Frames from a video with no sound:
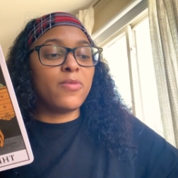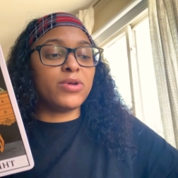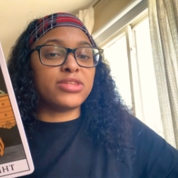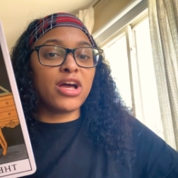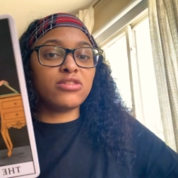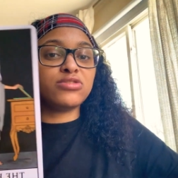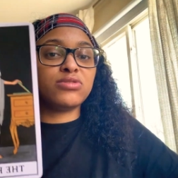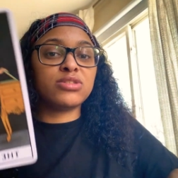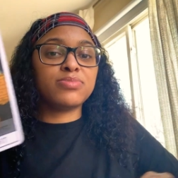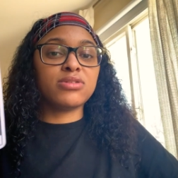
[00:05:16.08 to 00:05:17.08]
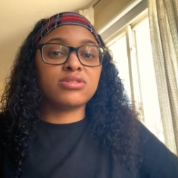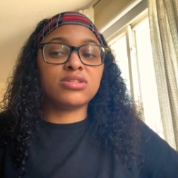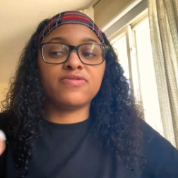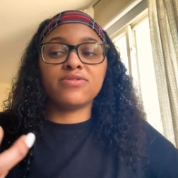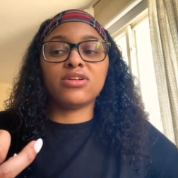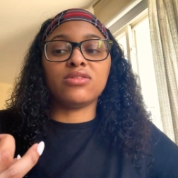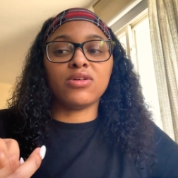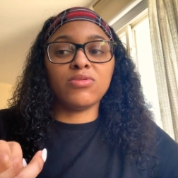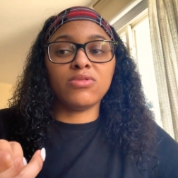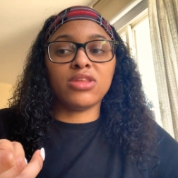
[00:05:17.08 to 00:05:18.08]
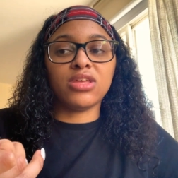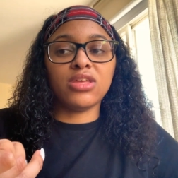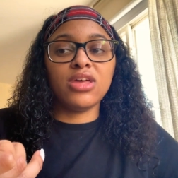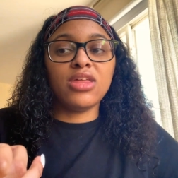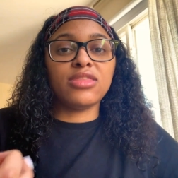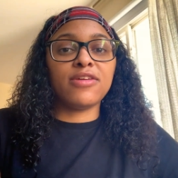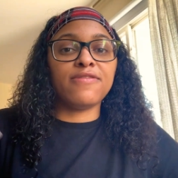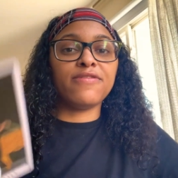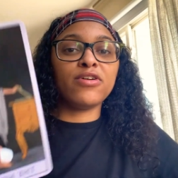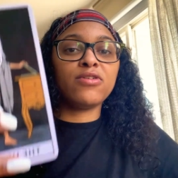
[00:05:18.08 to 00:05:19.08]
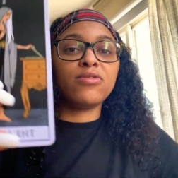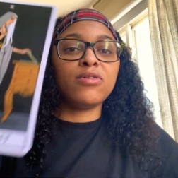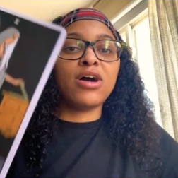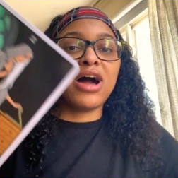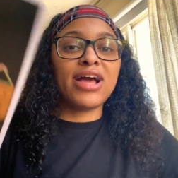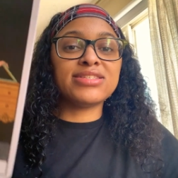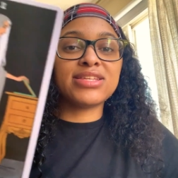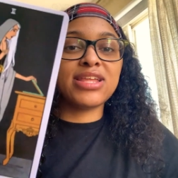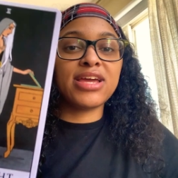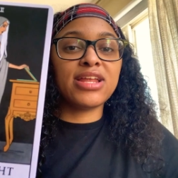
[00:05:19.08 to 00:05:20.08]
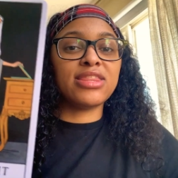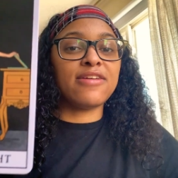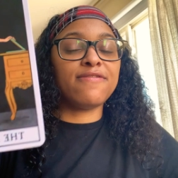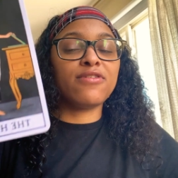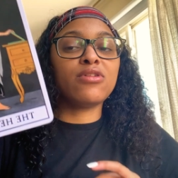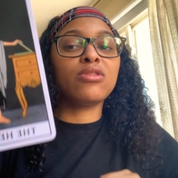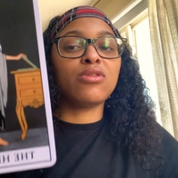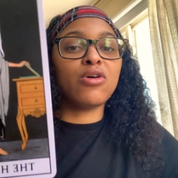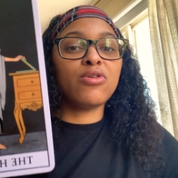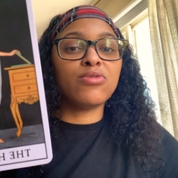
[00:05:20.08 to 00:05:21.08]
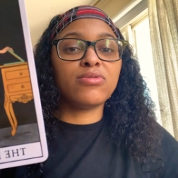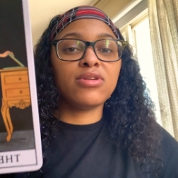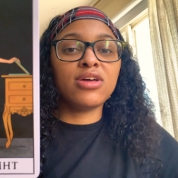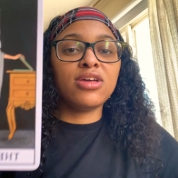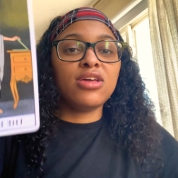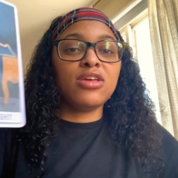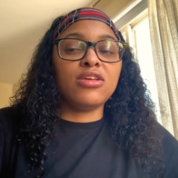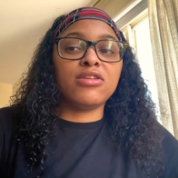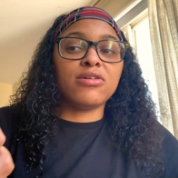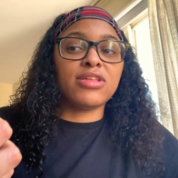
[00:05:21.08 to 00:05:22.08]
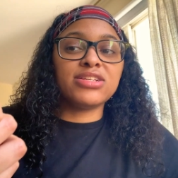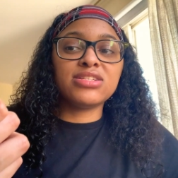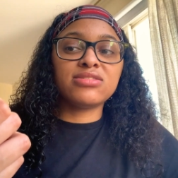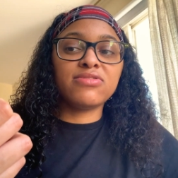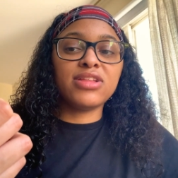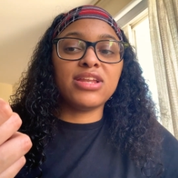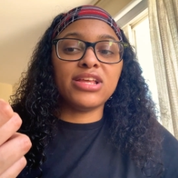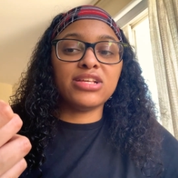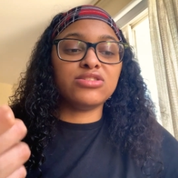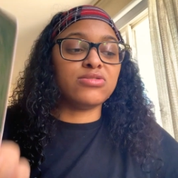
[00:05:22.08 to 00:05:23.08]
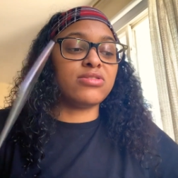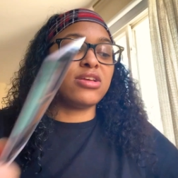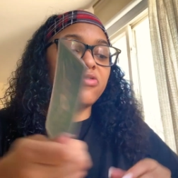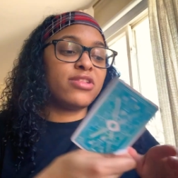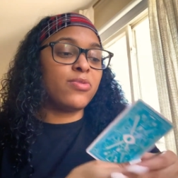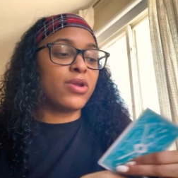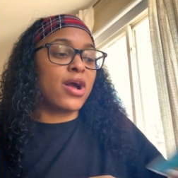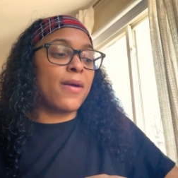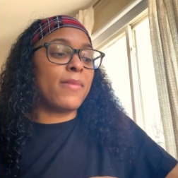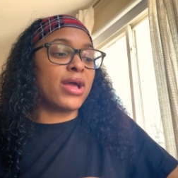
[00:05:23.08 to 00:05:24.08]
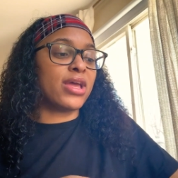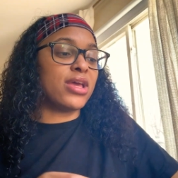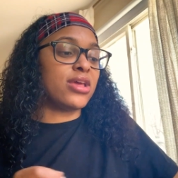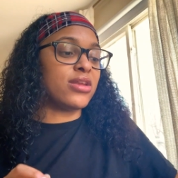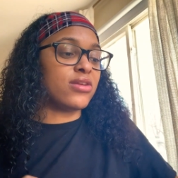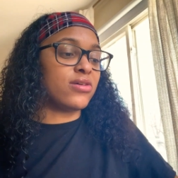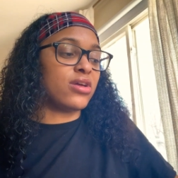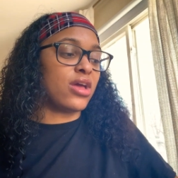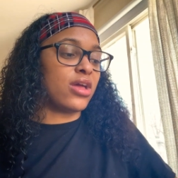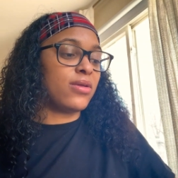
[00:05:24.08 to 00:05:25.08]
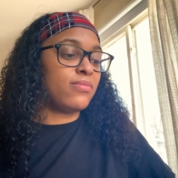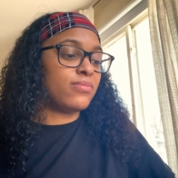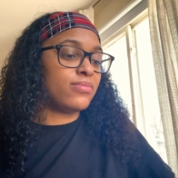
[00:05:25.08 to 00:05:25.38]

without you, this person is feeling lonely. They feel isolated. They feel alone. You know, they just really need you and they really want to come back in, okay?